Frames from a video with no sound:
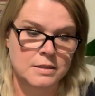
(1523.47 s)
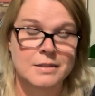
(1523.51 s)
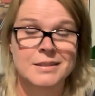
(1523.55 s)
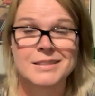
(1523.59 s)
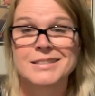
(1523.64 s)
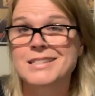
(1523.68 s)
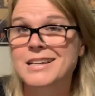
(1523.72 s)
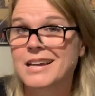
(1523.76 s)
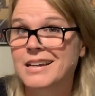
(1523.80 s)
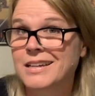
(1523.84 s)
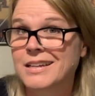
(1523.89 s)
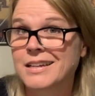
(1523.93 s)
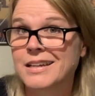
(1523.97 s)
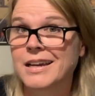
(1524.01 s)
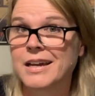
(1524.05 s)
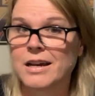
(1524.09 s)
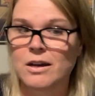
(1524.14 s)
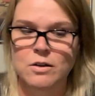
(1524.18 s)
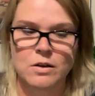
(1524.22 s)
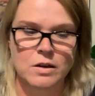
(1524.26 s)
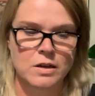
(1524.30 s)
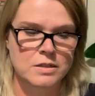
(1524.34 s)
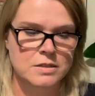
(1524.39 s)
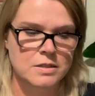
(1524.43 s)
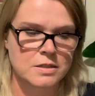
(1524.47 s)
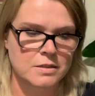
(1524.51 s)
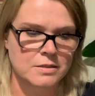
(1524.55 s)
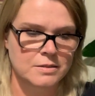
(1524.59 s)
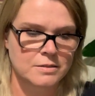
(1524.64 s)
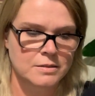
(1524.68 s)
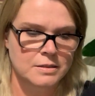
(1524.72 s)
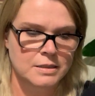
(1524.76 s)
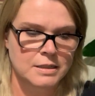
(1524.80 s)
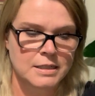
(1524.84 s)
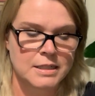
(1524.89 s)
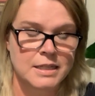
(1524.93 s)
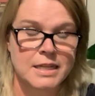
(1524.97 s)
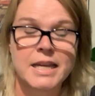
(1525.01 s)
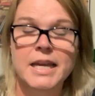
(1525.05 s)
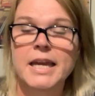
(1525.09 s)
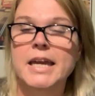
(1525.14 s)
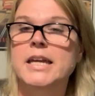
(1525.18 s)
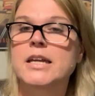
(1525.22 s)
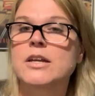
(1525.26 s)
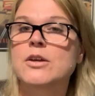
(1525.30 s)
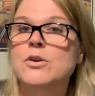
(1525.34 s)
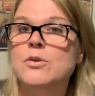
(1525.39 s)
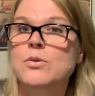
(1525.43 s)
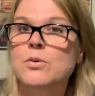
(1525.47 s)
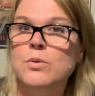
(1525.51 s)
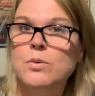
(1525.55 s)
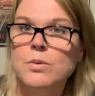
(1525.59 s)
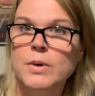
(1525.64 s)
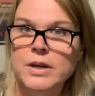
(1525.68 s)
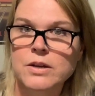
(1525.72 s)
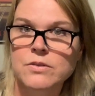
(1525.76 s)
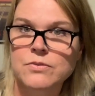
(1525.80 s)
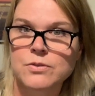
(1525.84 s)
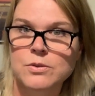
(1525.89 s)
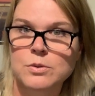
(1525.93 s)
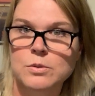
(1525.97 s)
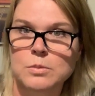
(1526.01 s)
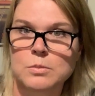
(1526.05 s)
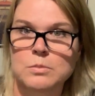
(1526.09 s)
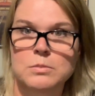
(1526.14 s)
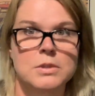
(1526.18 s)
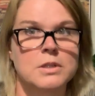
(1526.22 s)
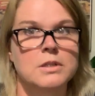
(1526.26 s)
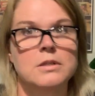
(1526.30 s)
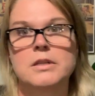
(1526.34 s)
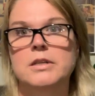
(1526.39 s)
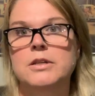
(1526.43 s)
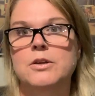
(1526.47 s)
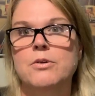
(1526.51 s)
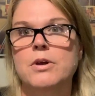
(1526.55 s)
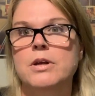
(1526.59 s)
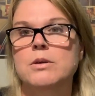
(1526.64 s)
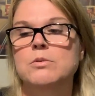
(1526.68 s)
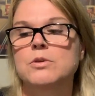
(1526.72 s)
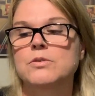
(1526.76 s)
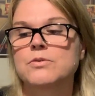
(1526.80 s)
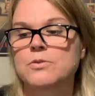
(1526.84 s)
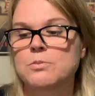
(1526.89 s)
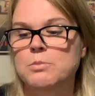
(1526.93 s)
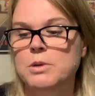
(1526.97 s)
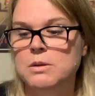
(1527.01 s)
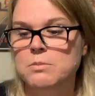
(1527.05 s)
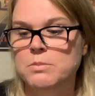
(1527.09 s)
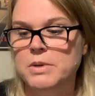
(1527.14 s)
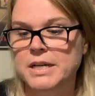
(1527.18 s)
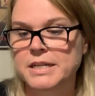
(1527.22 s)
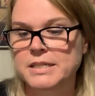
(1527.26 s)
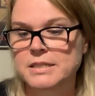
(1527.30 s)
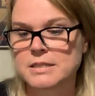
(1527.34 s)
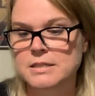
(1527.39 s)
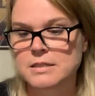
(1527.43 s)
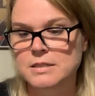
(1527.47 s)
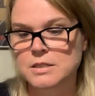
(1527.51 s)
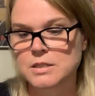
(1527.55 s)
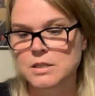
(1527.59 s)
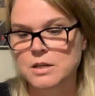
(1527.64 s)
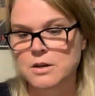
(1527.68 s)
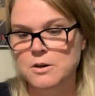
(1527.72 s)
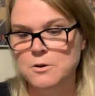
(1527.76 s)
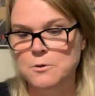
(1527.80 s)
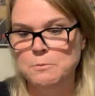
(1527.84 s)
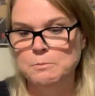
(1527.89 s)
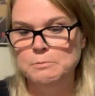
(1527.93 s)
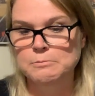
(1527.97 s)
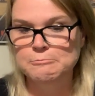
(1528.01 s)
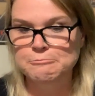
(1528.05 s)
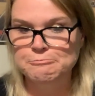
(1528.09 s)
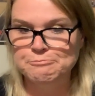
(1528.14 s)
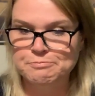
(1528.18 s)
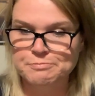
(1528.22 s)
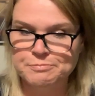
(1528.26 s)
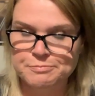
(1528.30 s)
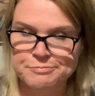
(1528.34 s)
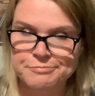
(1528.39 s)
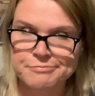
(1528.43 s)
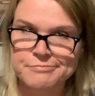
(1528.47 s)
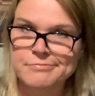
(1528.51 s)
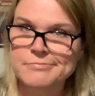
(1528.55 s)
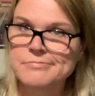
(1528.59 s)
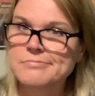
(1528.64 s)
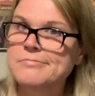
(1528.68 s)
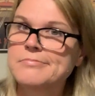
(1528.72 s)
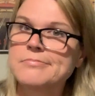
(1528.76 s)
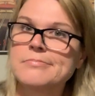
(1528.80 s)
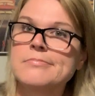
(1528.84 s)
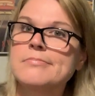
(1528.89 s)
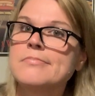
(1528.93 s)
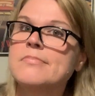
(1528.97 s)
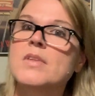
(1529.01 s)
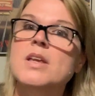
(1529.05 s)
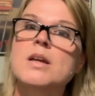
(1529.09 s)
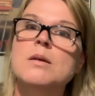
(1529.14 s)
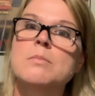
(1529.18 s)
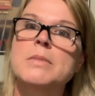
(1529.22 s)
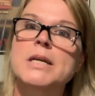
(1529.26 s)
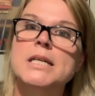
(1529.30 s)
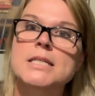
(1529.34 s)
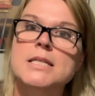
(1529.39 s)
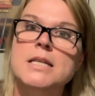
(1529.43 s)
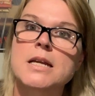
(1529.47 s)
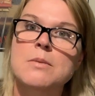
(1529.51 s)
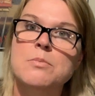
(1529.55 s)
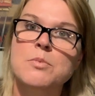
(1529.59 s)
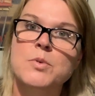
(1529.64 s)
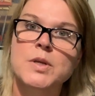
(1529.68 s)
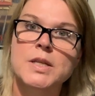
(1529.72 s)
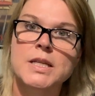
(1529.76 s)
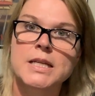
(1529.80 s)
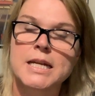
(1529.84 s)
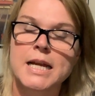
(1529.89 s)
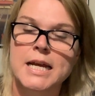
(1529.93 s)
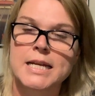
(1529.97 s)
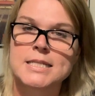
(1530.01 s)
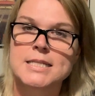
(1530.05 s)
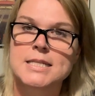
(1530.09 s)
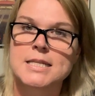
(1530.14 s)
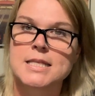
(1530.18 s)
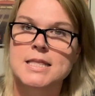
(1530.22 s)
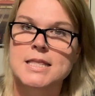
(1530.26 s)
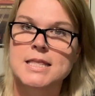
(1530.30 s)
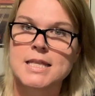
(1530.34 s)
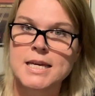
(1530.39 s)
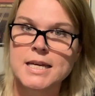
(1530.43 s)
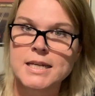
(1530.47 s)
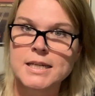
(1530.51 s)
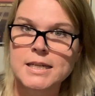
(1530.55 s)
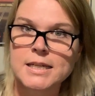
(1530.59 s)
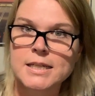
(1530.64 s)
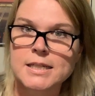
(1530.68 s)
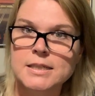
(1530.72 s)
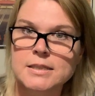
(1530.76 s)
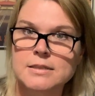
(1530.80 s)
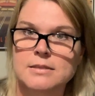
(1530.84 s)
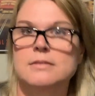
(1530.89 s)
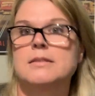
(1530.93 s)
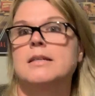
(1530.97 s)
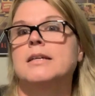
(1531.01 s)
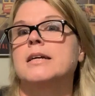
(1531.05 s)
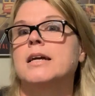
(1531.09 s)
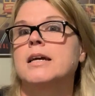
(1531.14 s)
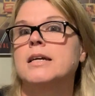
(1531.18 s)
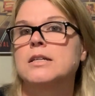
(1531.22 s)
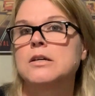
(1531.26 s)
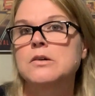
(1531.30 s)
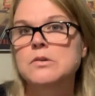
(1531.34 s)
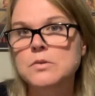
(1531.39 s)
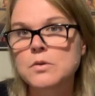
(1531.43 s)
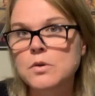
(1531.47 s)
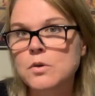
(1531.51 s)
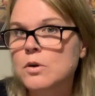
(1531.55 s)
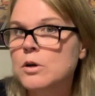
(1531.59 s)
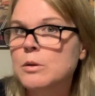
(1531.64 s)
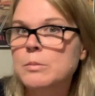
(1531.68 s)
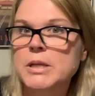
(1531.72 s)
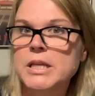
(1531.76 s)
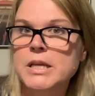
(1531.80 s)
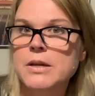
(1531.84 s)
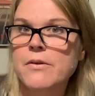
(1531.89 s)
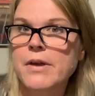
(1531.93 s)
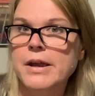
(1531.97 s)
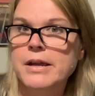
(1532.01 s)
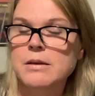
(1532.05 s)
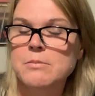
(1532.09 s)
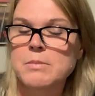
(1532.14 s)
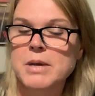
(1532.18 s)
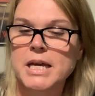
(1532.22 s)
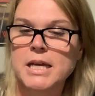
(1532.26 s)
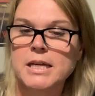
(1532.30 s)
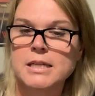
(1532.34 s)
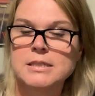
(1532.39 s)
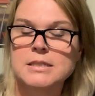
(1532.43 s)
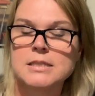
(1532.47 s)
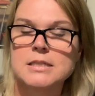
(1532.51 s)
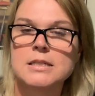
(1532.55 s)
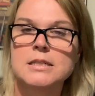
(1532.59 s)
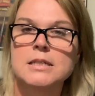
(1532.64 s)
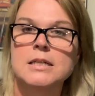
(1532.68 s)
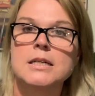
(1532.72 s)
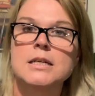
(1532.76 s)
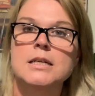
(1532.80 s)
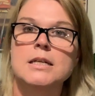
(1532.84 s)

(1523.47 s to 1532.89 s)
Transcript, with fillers: It's got cacao also. Incredible, uh, incredible for bug bites. So mix it up really nice and thick, like I don't normally recommend